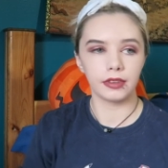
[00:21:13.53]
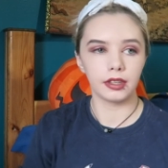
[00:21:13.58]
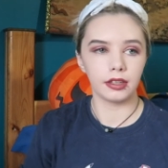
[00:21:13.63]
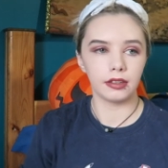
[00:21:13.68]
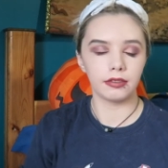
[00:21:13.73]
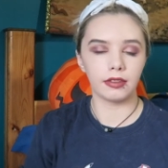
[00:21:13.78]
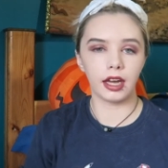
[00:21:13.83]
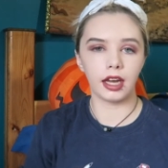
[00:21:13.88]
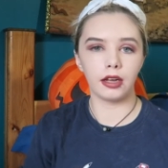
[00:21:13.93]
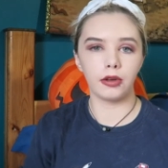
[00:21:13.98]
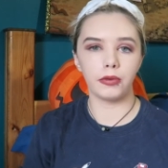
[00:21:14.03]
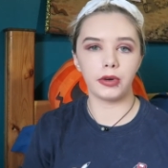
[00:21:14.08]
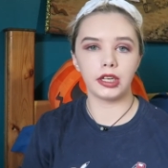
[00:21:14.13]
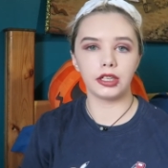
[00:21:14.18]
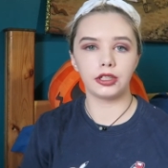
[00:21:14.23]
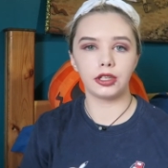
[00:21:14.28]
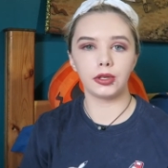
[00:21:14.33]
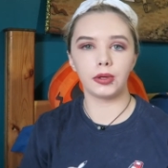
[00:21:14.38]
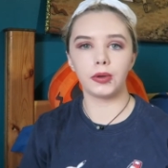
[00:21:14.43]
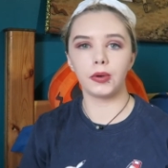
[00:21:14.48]
They
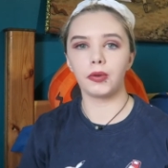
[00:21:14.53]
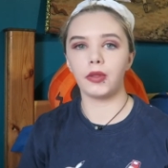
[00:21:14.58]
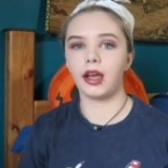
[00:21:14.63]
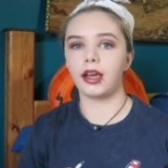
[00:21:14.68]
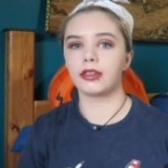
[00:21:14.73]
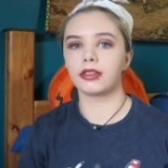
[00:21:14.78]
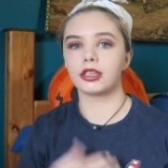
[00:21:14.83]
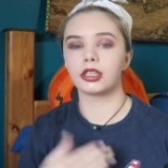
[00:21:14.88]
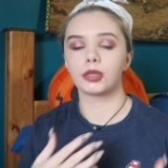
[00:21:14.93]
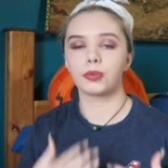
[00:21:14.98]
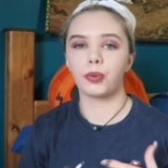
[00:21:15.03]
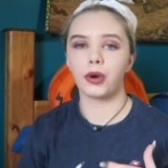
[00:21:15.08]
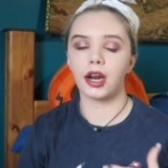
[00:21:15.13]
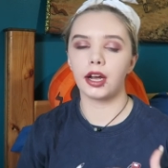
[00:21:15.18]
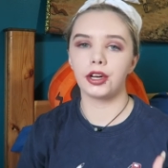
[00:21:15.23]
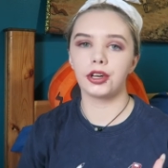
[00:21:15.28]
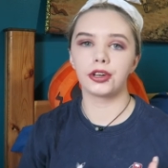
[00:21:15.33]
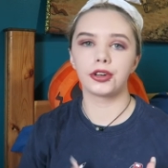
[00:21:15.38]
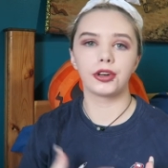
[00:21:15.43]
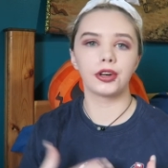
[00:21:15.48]
would do like this
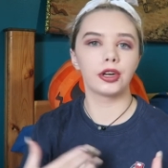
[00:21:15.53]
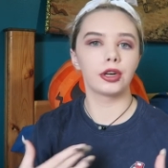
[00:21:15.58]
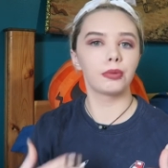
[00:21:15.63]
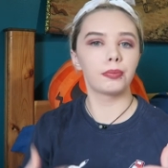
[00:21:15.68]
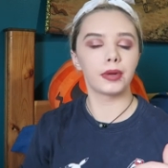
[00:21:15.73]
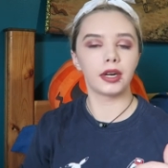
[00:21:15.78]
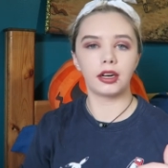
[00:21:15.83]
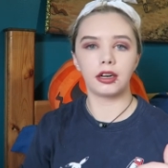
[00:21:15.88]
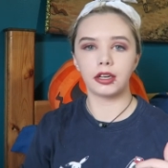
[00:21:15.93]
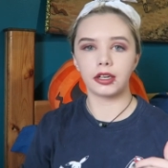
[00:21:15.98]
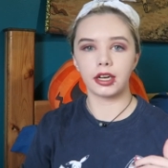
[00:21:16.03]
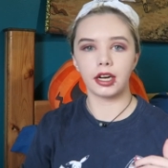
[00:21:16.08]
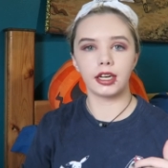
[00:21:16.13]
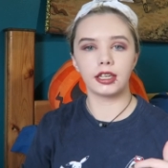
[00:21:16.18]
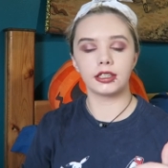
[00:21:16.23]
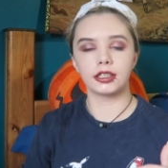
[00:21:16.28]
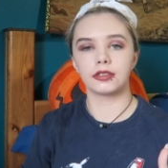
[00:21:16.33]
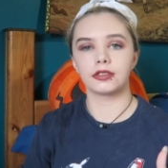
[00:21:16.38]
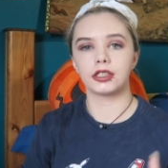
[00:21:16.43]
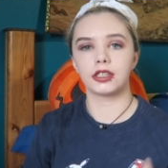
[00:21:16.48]
prayer group and all
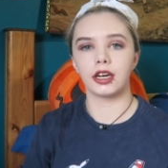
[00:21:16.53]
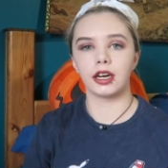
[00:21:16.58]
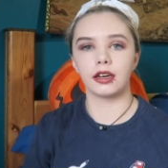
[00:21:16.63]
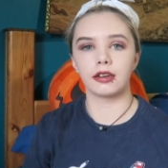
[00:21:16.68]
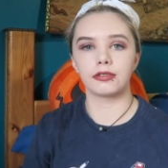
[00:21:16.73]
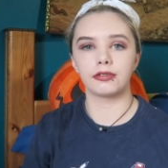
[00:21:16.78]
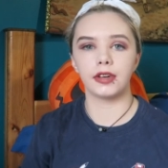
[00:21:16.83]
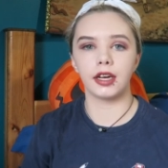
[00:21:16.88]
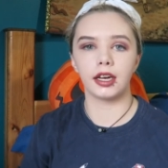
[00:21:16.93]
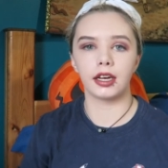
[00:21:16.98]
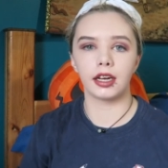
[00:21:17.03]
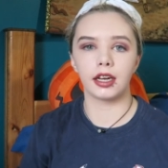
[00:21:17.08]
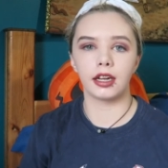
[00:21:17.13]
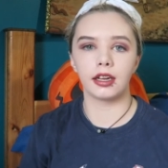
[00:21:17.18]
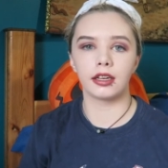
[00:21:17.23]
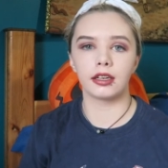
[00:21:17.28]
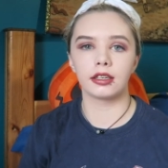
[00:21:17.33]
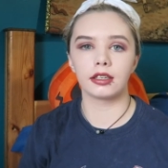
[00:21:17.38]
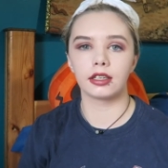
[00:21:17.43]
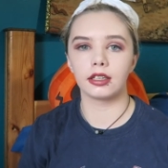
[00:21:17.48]
kinds of stuff,
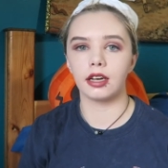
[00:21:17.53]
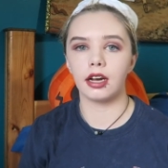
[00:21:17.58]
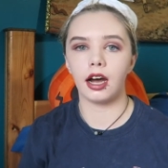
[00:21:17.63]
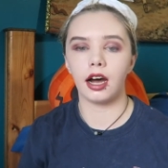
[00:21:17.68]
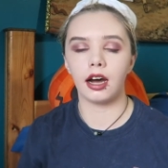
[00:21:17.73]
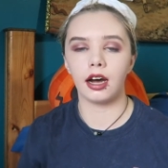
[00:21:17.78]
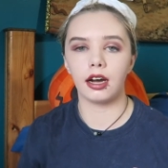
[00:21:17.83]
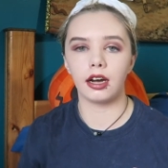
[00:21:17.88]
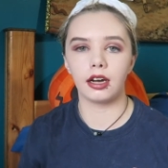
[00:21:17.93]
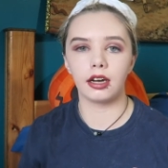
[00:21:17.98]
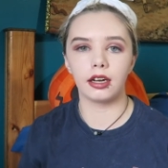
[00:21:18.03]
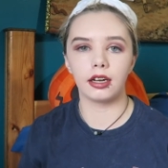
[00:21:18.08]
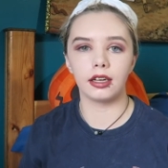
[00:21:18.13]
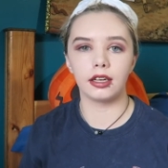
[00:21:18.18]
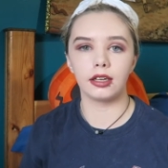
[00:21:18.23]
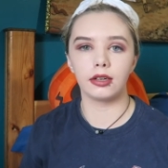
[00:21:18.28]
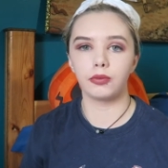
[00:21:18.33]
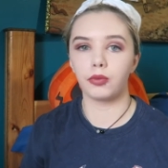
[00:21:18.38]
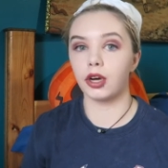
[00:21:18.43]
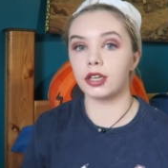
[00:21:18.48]
and
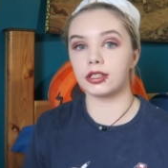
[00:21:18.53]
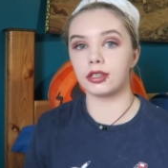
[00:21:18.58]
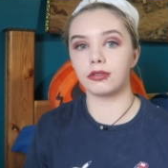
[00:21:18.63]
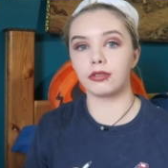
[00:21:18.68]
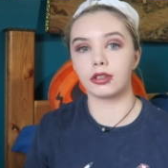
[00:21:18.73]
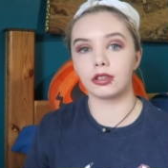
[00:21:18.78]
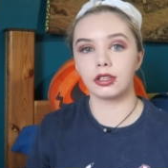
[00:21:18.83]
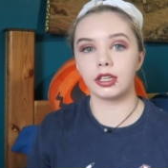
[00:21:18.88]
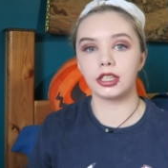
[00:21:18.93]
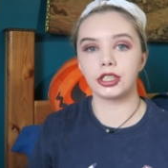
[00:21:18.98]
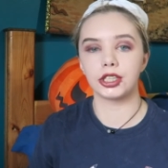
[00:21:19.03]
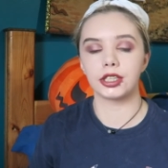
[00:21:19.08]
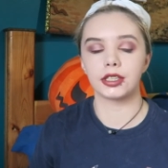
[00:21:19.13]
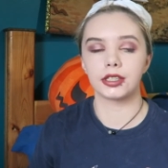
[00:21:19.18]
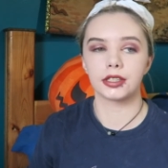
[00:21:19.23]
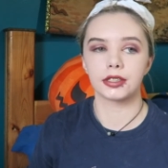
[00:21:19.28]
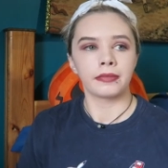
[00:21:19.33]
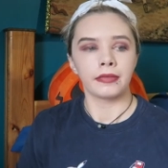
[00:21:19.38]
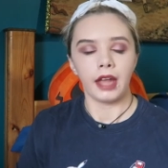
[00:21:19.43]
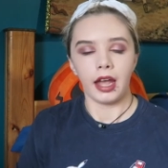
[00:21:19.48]
I wasn't religious.
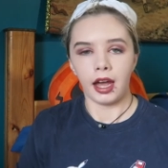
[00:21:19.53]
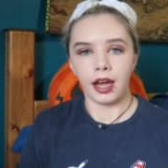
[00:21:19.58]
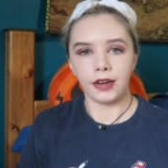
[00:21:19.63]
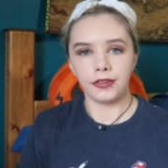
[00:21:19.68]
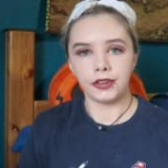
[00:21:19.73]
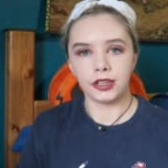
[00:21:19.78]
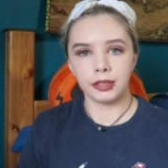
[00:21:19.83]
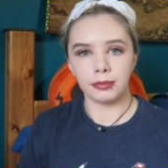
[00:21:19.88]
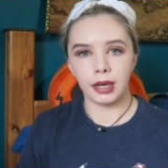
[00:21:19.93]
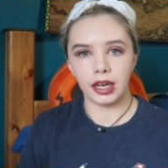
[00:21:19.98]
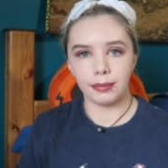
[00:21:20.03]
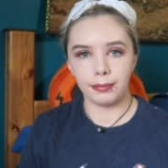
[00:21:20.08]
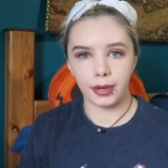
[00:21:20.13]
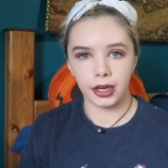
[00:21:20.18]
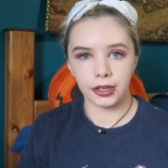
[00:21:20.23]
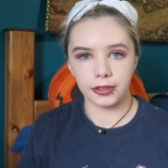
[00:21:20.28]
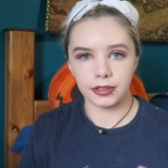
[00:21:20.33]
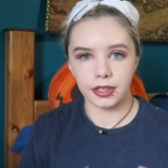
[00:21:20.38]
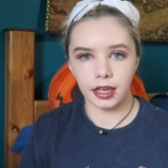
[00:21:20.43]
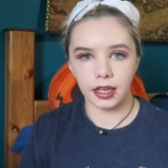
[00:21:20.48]
After my
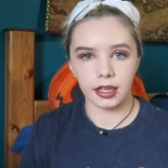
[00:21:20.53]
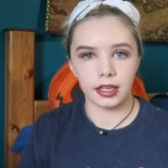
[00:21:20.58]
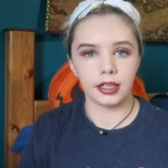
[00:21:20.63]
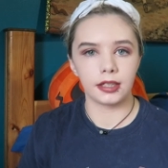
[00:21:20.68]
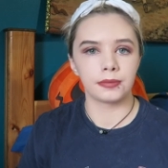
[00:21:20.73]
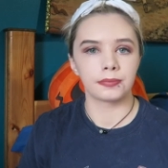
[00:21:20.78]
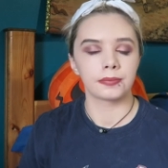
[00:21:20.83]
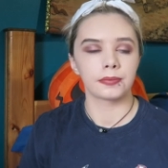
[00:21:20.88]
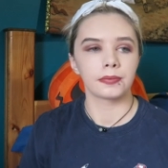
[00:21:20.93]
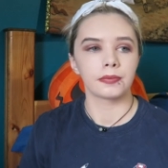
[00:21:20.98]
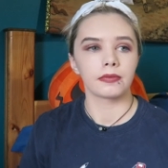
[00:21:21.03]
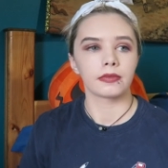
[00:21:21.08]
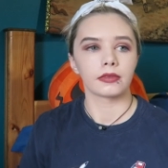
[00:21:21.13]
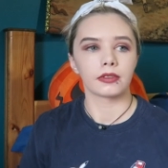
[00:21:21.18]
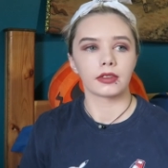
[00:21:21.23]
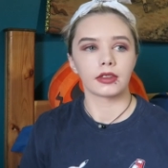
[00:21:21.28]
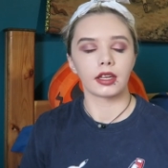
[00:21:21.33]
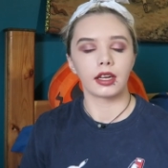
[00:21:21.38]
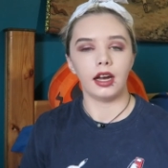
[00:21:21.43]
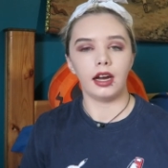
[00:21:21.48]
birthday,
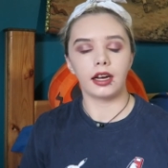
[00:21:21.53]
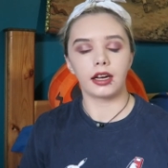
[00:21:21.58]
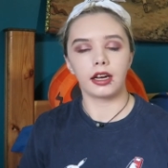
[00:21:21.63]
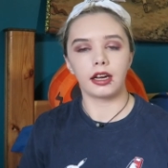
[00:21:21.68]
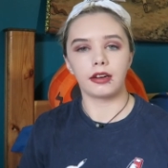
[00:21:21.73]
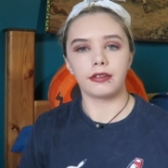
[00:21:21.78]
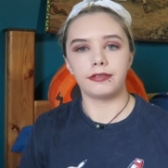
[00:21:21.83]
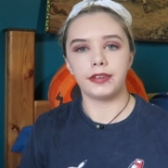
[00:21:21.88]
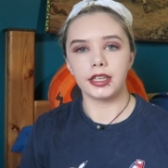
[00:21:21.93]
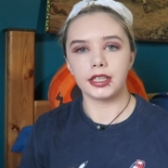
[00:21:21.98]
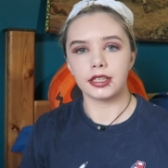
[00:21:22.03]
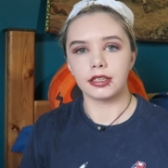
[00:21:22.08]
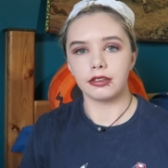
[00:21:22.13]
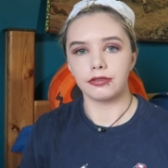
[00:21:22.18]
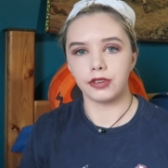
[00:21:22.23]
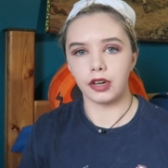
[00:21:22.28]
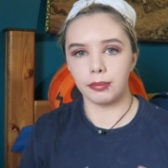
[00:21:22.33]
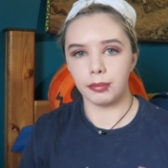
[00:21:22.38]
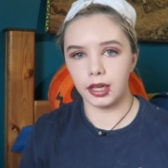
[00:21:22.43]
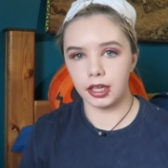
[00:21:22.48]
I got a visit
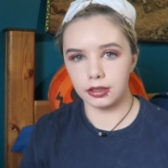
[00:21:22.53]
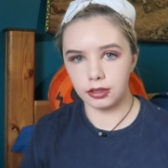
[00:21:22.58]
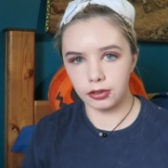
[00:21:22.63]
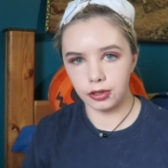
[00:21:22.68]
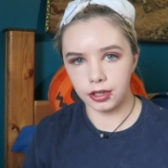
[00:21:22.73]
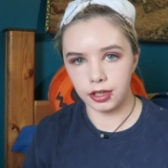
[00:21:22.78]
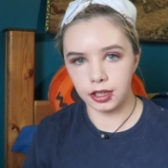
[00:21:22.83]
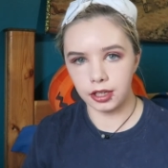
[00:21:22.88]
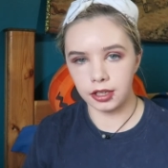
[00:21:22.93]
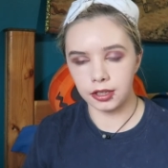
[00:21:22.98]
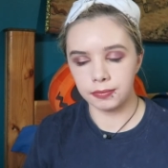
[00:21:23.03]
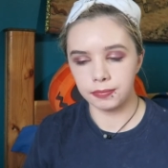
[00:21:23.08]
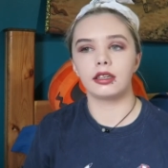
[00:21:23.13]
from my lawyer.